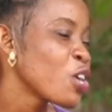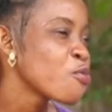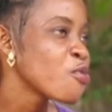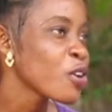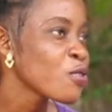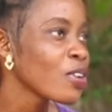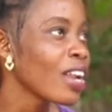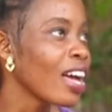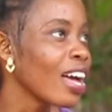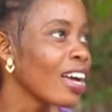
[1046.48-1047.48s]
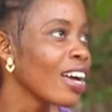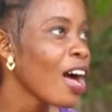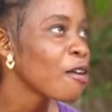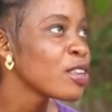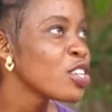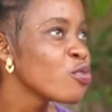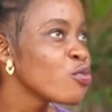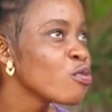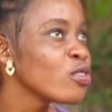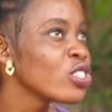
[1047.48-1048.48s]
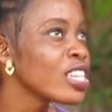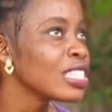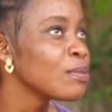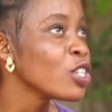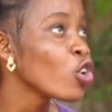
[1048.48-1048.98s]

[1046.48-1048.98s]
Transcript: the regular, how many rooms you get being